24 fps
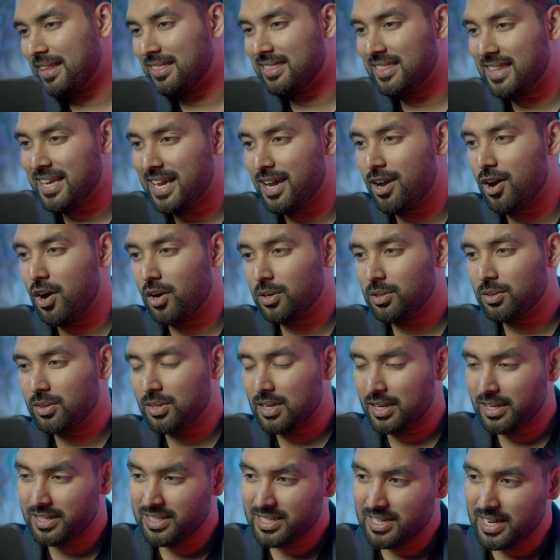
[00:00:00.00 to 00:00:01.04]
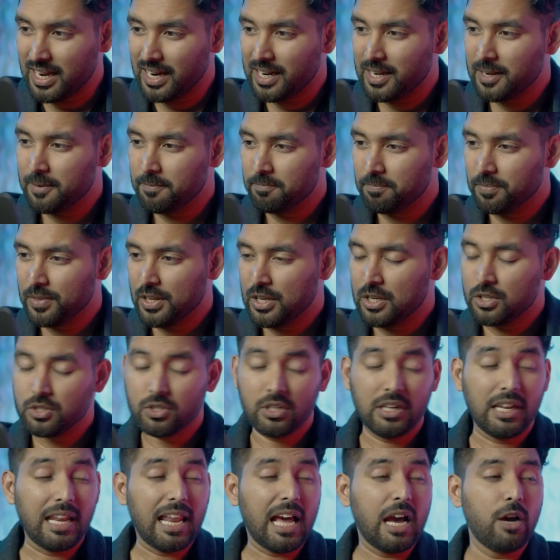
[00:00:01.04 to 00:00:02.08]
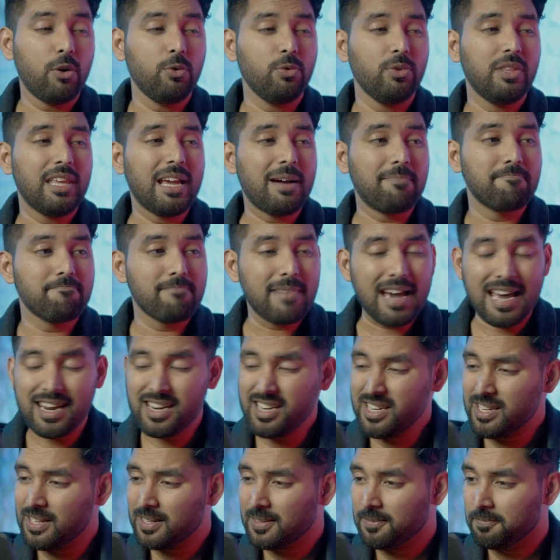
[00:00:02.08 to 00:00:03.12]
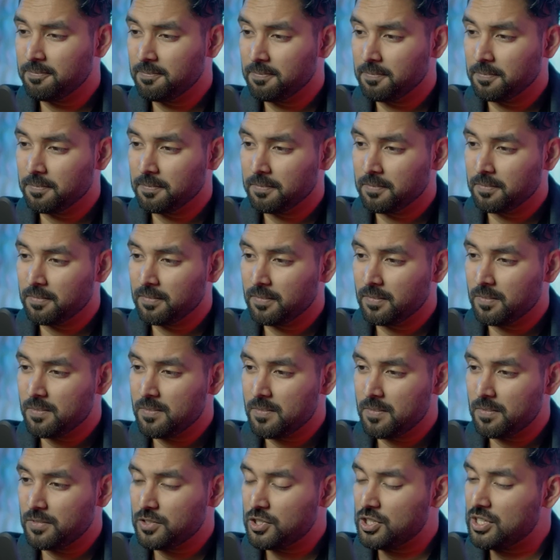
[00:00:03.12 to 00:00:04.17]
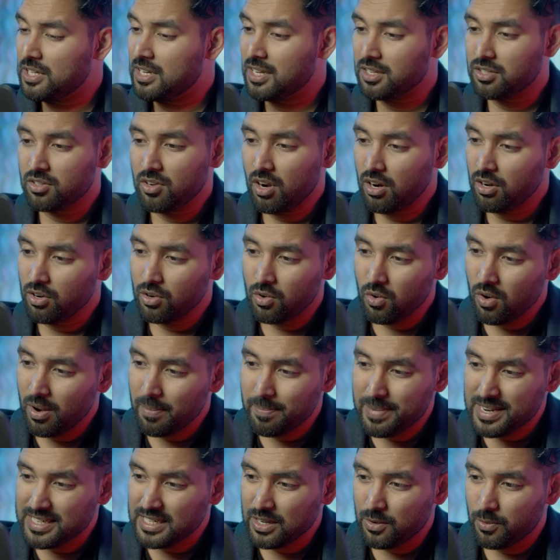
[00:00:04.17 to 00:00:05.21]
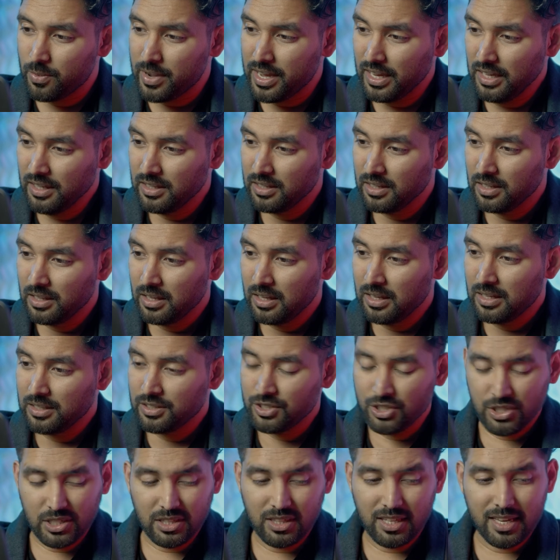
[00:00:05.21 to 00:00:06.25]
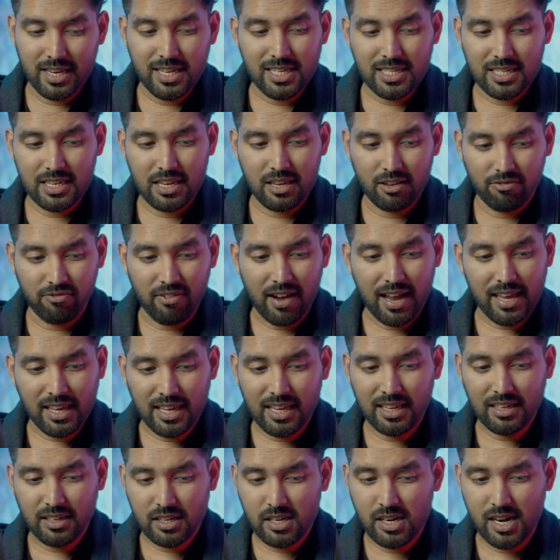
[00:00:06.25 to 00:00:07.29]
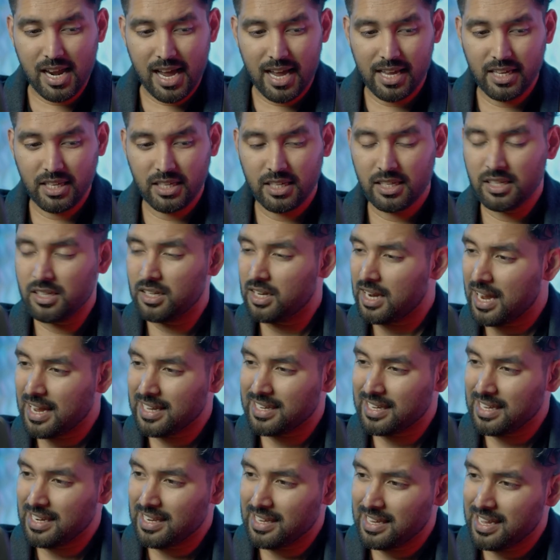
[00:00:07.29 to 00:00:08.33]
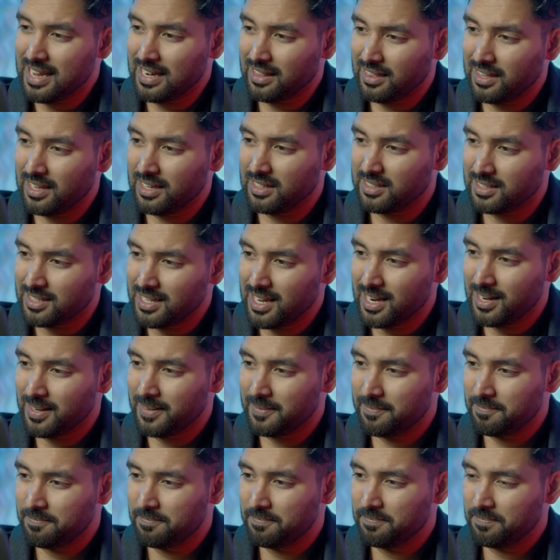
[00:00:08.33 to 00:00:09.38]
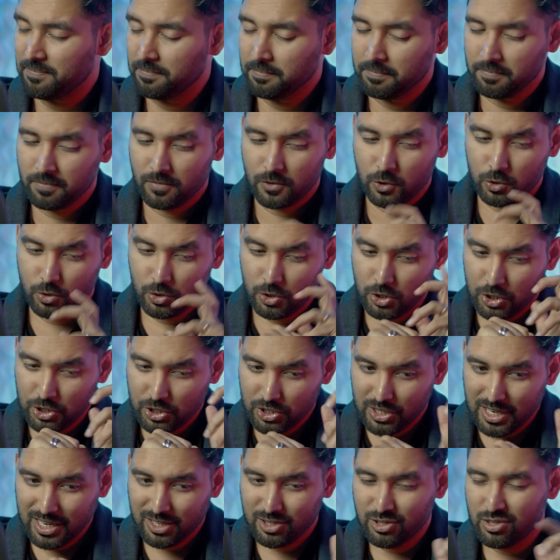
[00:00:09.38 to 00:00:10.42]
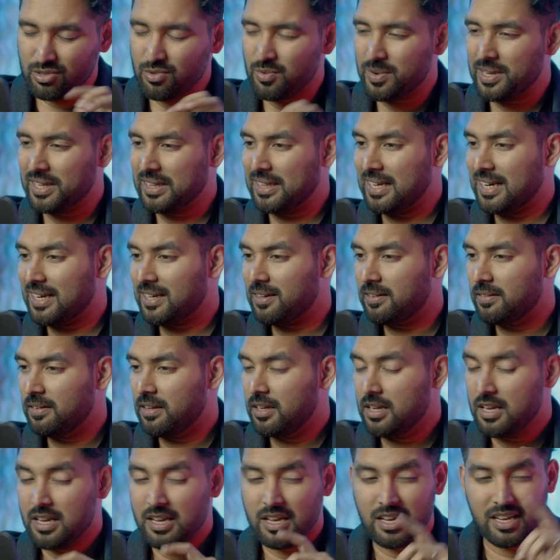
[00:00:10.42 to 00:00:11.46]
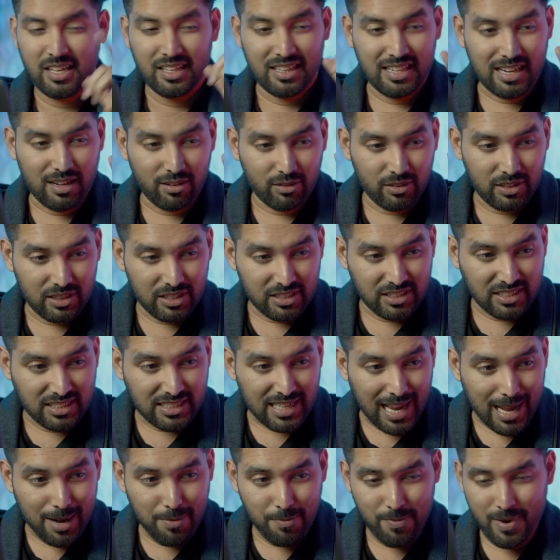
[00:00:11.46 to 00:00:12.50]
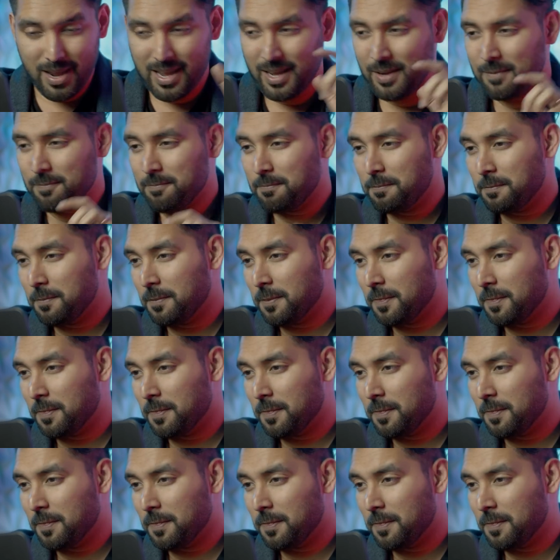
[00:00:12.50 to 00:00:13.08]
and they got things done. So now they are married. She does not know a better way. She thinks, if I can cry, I can get things done. So she starts doing that. Now, in the same way,